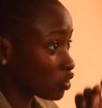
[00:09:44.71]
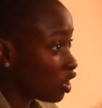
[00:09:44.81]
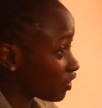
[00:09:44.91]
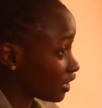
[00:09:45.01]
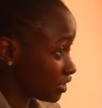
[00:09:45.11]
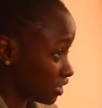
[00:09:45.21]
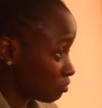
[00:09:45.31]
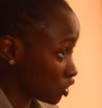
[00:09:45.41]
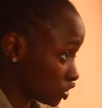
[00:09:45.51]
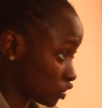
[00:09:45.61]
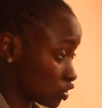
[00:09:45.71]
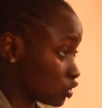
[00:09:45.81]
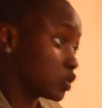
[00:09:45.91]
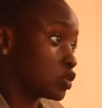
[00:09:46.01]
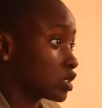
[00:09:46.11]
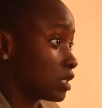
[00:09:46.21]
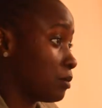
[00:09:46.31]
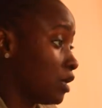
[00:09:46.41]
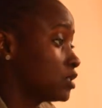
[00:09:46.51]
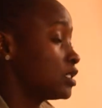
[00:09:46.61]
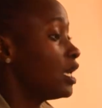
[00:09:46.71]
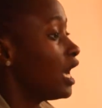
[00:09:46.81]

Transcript: all that demonstrations you talk about,